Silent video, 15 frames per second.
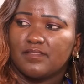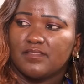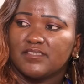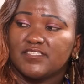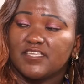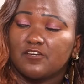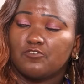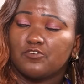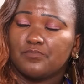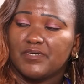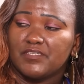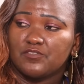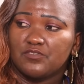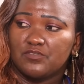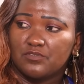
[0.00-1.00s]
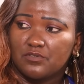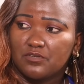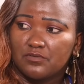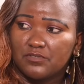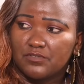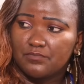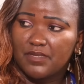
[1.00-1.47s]
The second person to
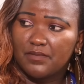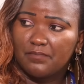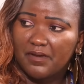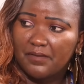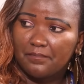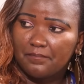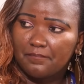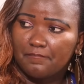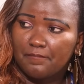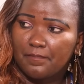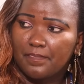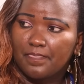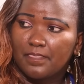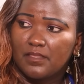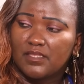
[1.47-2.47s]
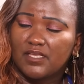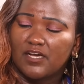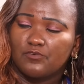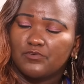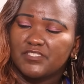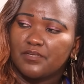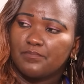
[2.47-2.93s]
call was my mom.
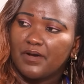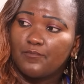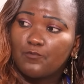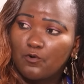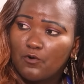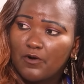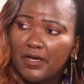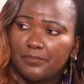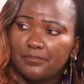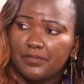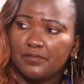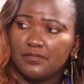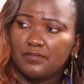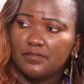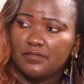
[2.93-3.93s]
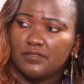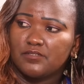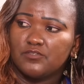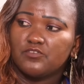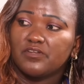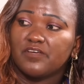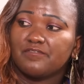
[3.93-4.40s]
Nikauliza, mom uko wapi?
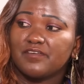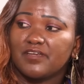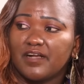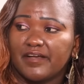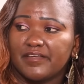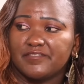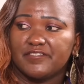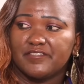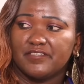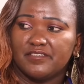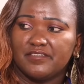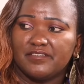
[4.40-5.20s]
Ndio nafika kazini.